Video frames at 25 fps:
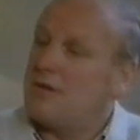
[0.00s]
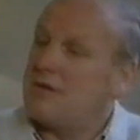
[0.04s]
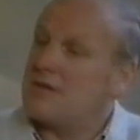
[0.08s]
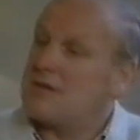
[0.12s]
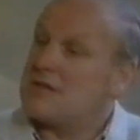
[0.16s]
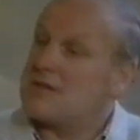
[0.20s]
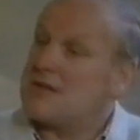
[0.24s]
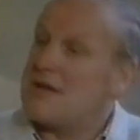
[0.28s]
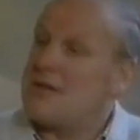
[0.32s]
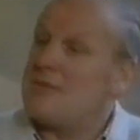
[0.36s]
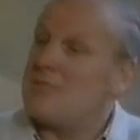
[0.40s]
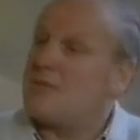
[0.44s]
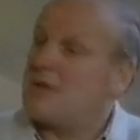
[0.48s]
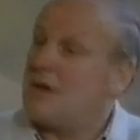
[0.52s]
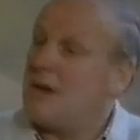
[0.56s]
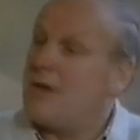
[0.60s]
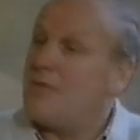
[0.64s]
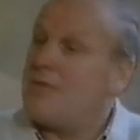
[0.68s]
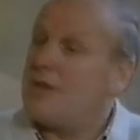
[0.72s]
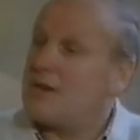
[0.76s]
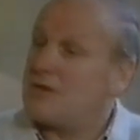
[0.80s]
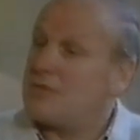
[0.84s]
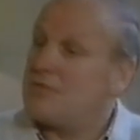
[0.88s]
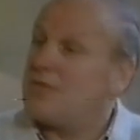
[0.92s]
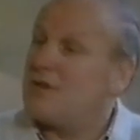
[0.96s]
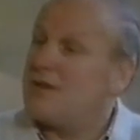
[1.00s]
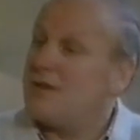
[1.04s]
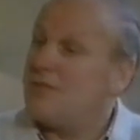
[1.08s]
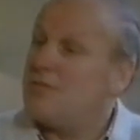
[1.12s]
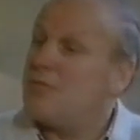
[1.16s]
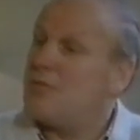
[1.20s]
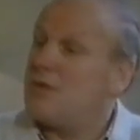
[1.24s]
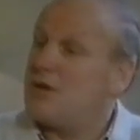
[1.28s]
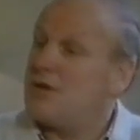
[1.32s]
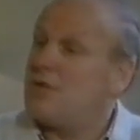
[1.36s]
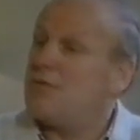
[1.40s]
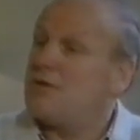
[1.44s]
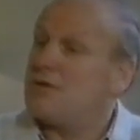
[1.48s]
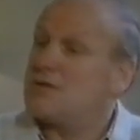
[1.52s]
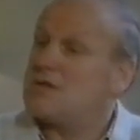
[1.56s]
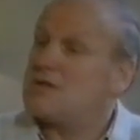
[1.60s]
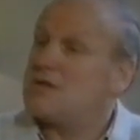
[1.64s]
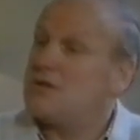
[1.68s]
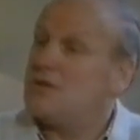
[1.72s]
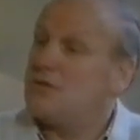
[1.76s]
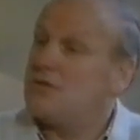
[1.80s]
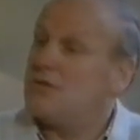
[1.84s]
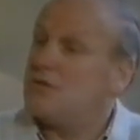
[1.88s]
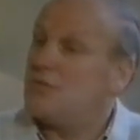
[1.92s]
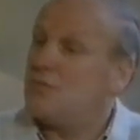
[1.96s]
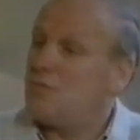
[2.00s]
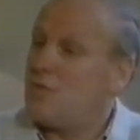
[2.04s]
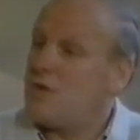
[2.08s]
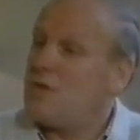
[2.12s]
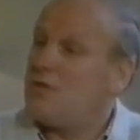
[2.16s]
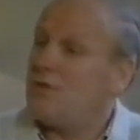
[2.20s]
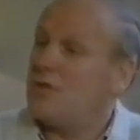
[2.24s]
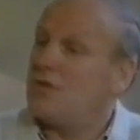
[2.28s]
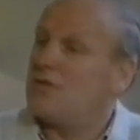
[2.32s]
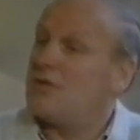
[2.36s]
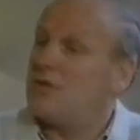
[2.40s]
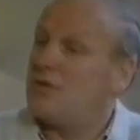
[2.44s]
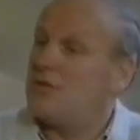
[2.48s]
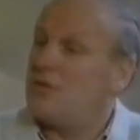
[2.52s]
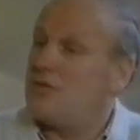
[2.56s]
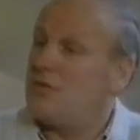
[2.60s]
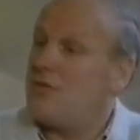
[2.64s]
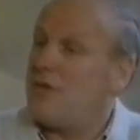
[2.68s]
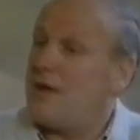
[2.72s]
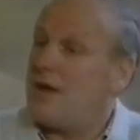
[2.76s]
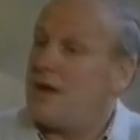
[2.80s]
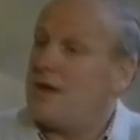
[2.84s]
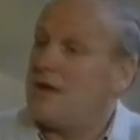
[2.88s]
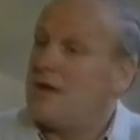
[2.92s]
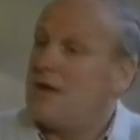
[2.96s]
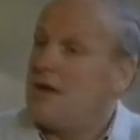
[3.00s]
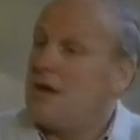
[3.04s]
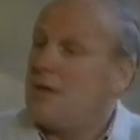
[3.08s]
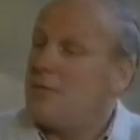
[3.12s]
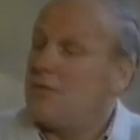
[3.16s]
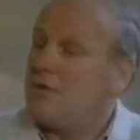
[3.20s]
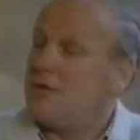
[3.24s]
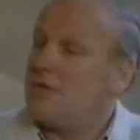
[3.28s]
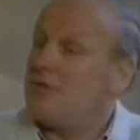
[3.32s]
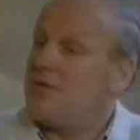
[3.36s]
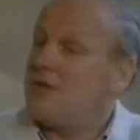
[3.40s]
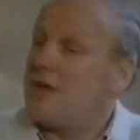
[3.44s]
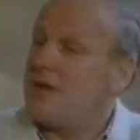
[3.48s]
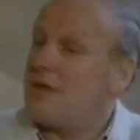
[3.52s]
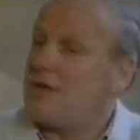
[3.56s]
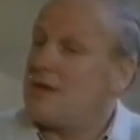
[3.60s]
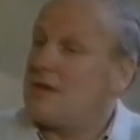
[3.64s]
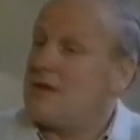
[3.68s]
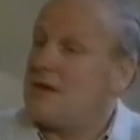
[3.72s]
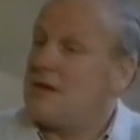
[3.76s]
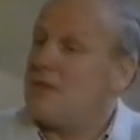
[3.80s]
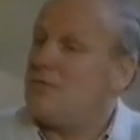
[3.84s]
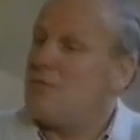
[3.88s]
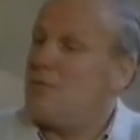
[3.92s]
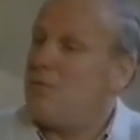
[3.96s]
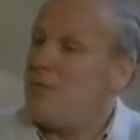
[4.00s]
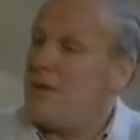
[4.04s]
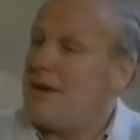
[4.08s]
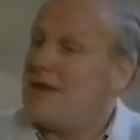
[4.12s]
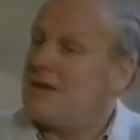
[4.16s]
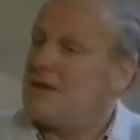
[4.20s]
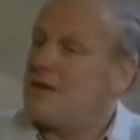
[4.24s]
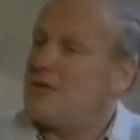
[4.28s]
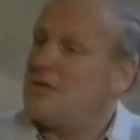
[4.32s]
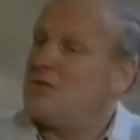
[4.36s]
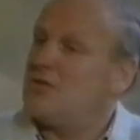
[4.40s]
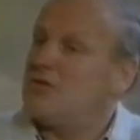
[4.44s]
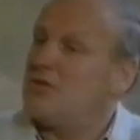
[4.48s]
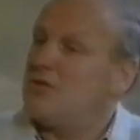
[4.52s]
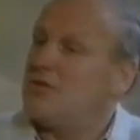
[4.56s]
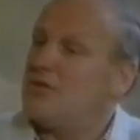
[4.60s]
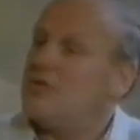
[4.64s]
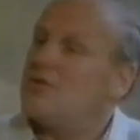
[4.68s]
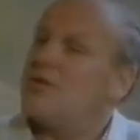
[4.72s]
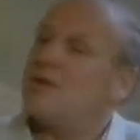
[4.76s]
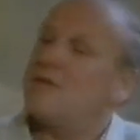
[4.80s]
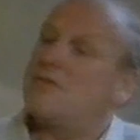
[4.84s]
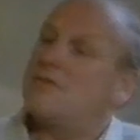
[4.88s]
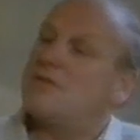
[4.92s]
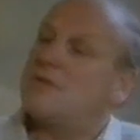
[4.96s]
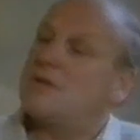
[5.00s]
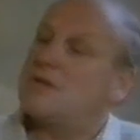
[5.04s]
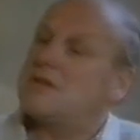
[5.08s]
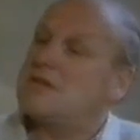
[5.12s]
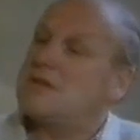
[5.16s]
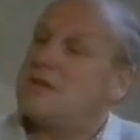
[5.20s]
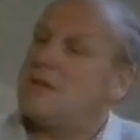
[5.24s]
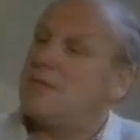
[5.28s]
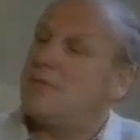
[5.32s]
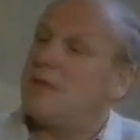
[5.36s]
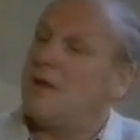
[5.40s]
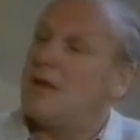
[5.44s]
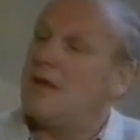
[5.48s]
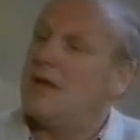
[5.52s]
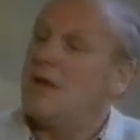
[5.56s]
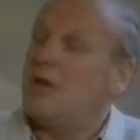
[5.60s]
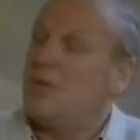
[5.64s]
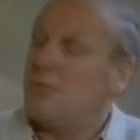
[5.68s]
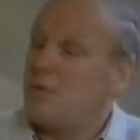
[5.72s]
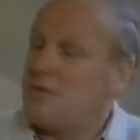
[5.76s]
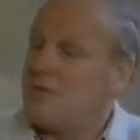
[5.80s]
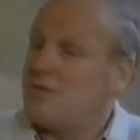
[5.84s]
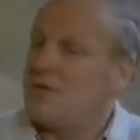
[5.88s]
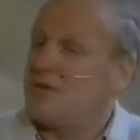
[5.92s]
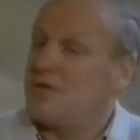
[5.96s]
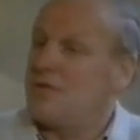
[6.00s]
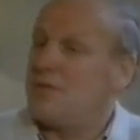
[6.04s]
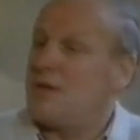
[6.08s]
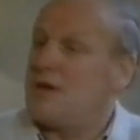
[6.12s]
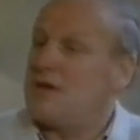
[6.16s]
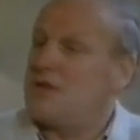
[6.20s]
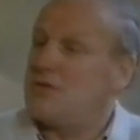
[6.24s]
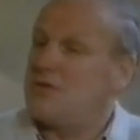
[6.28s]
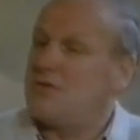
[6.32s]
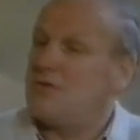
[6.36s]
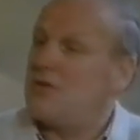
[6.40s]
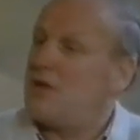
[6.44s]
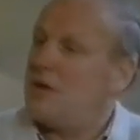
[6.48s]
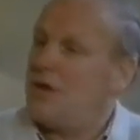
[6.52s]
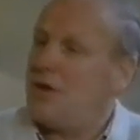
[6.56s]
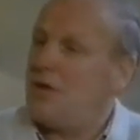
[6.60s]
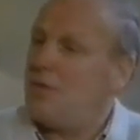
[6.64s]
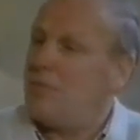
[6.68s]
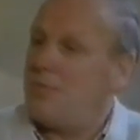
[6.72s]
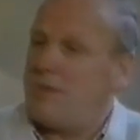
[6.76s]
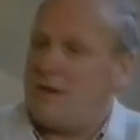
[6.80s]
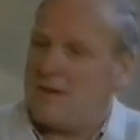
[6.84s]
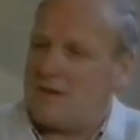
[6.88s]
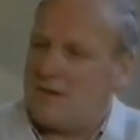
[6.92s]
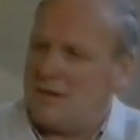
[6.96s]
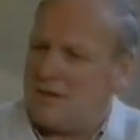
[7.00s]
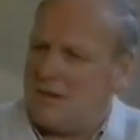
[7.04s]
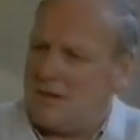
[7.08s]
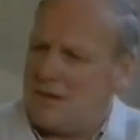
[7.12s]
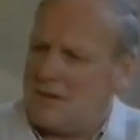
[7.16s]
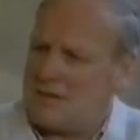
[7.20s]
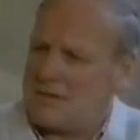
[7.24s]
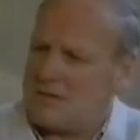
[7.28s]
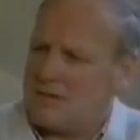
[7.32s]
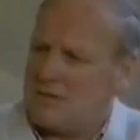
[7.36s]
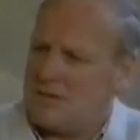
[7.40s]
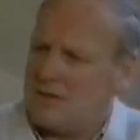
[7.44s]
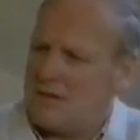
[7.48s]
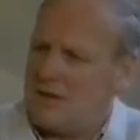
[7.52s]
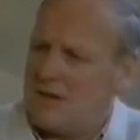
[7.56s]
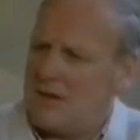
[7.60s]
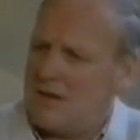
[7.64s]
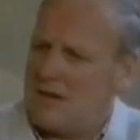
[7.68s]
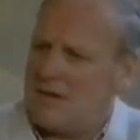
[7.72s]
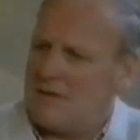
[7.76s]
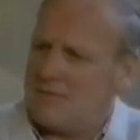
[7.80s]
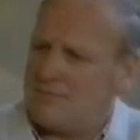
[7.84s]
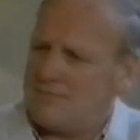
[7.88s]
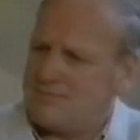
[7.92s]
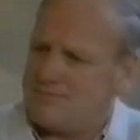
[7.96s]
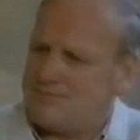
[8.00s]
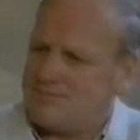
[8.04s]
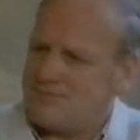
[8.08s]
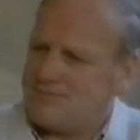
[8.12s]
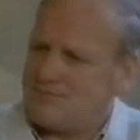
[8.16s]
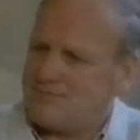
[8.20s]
but at the same time, that's what everybody wants to do, and we want to do that. But if the other team are better than you, you have to accept that. We've got to make sure they're not better than us on the day.